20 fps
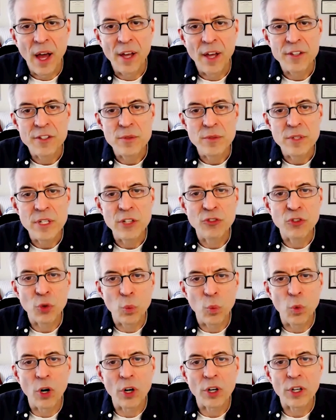You need to
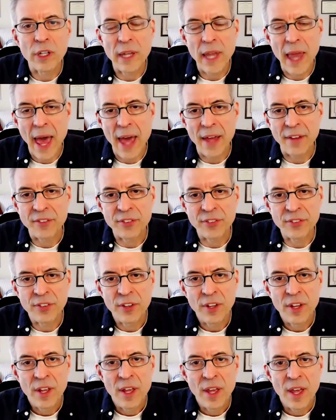work less
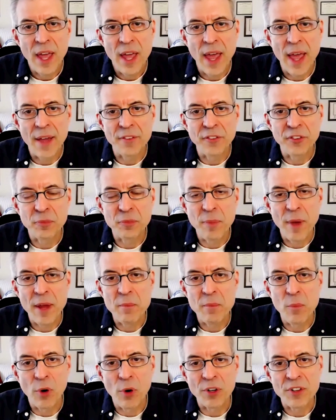and
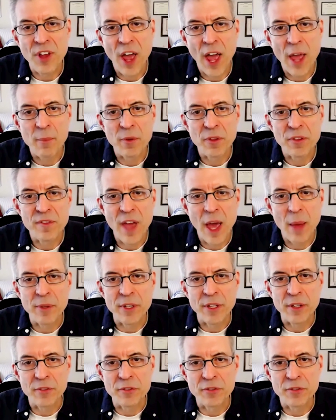spend more time with
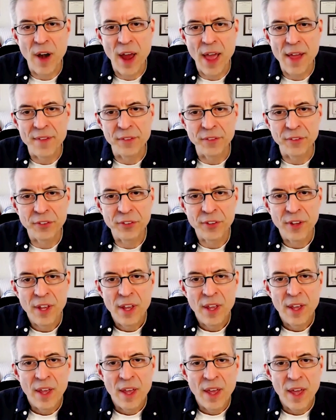family and friends.
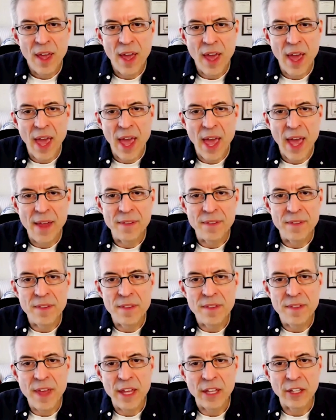And
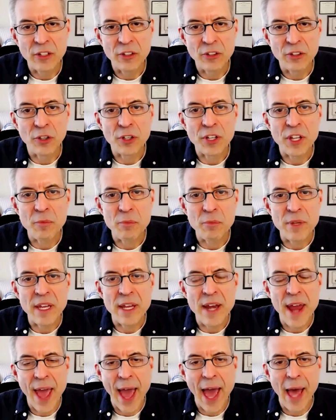they look at me
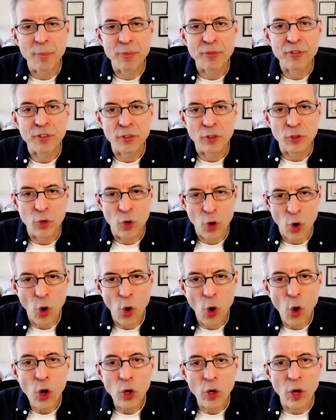in absolute
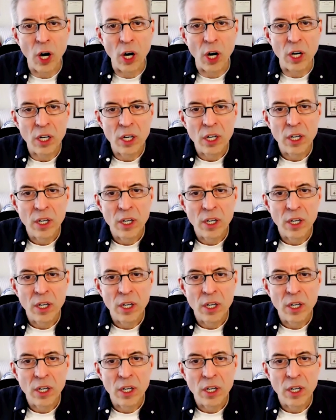horror.